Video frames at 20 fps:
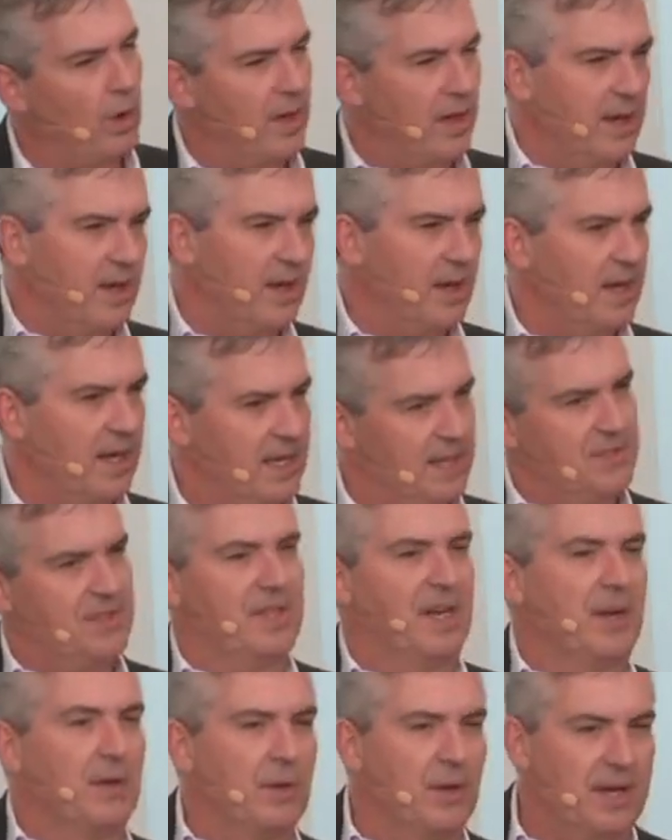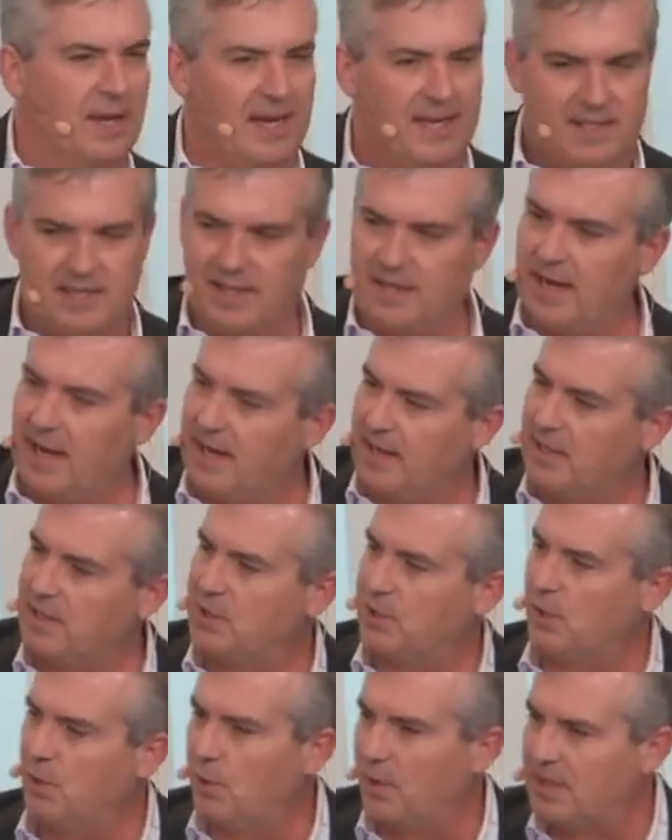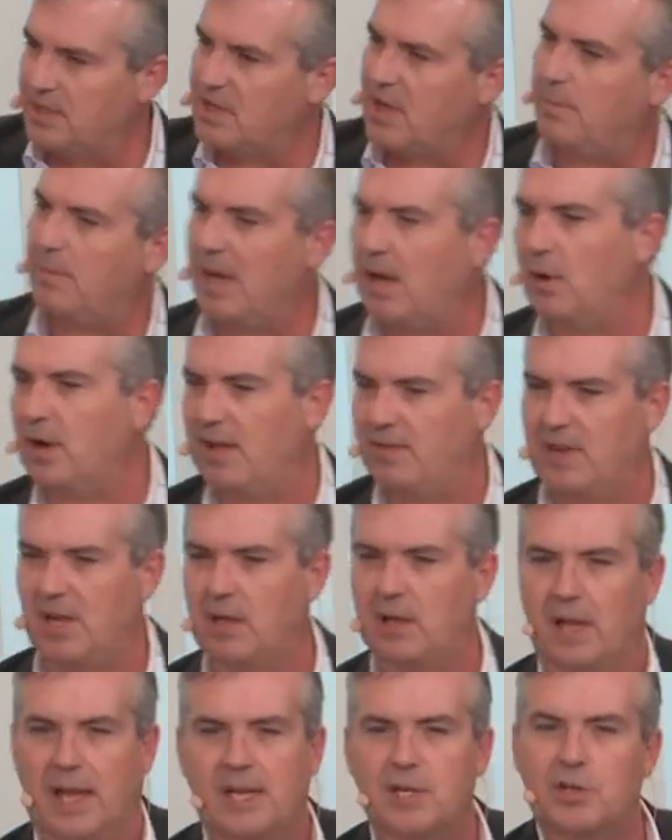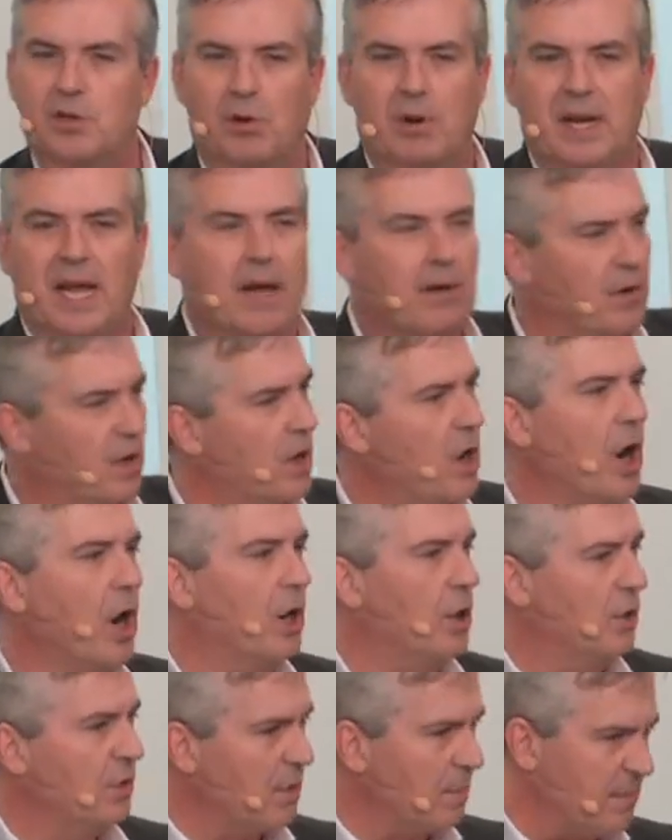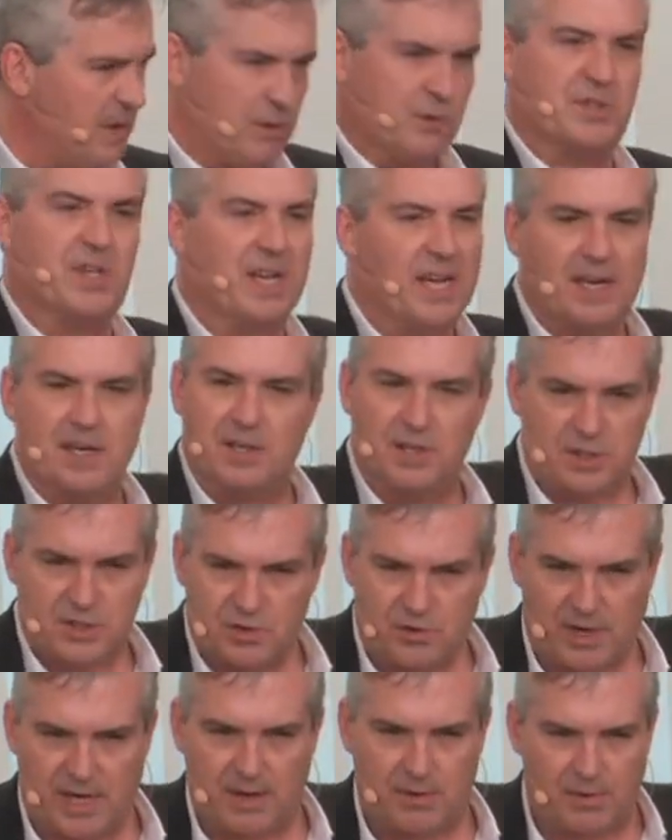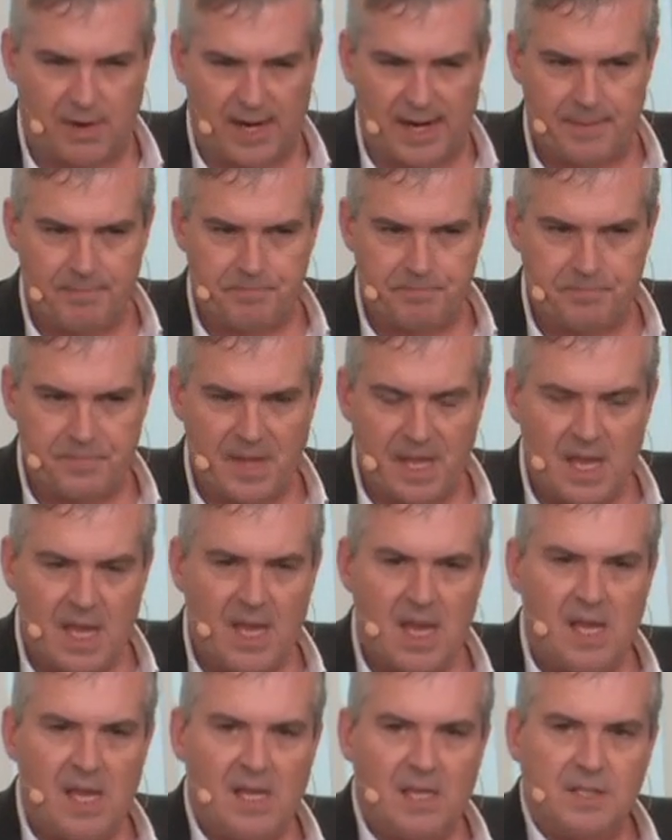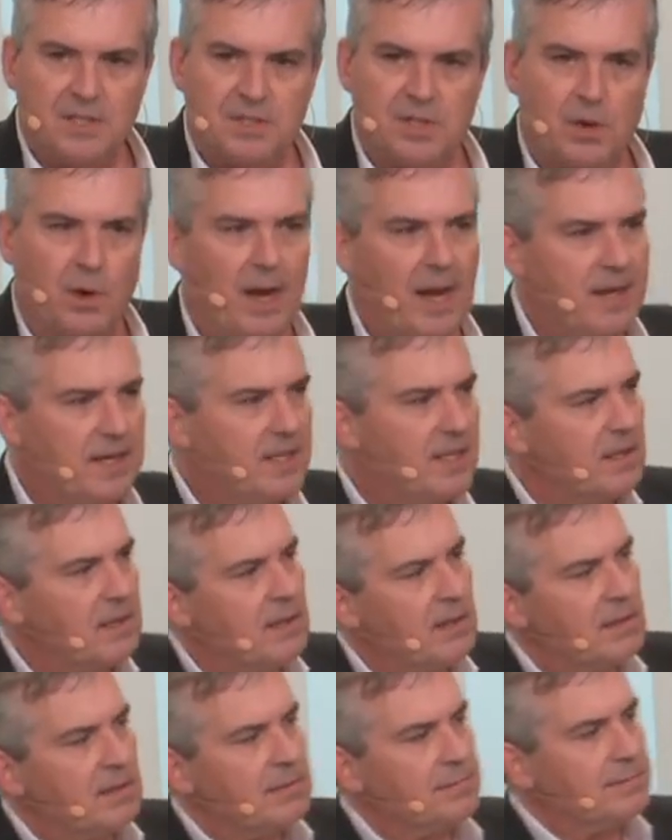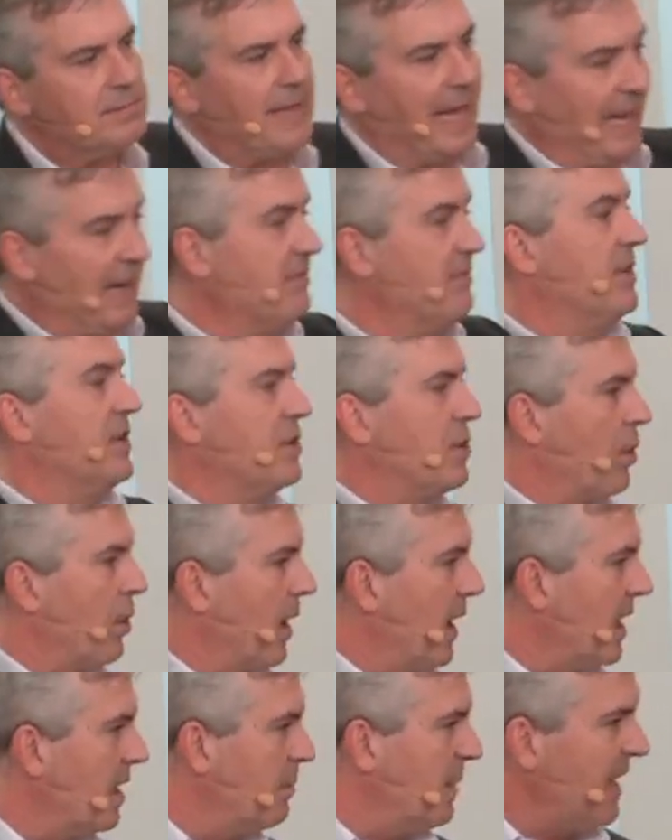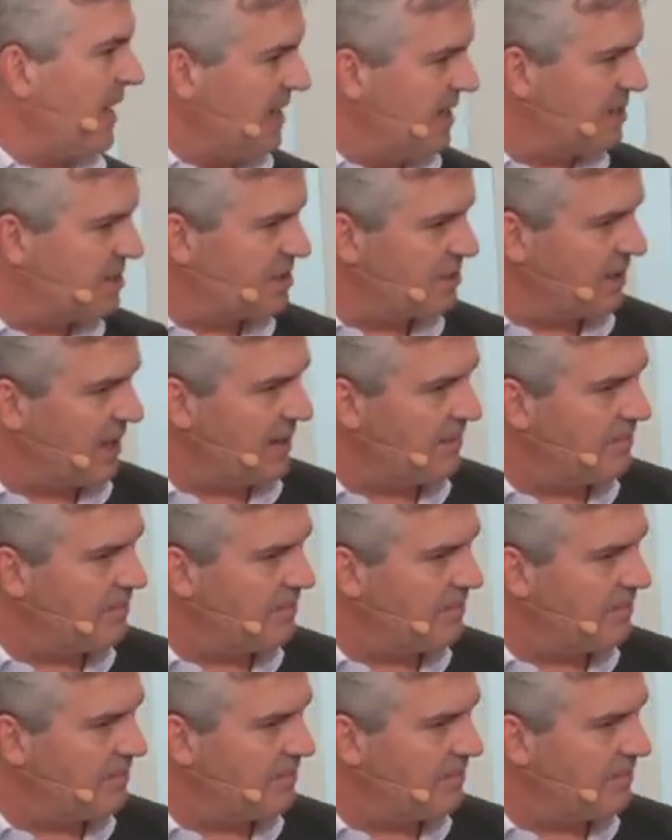a hit single in 1992 and is coming out giving a lecture on how to conquer the music industry, right? So I did a little inventory into my history